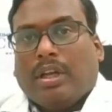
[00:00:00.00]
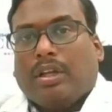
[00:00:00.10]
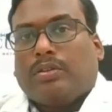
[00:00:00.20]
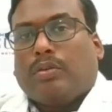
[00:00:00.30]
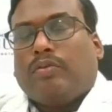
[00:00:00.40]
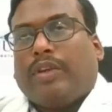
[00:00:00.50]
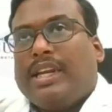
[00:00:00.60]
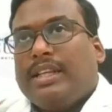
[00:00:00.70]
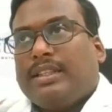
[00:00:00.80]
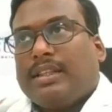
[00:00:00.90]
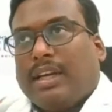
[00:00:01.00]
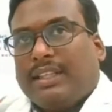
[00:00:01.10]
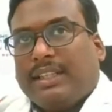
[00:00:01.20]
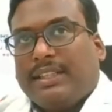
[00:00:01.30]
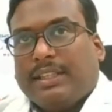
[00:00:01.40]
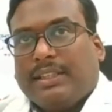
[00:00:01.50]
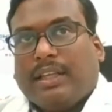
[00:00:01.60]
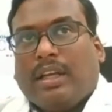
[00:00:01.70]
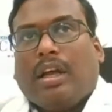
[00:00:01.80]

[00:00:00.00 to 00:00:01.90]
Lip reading: So various diseases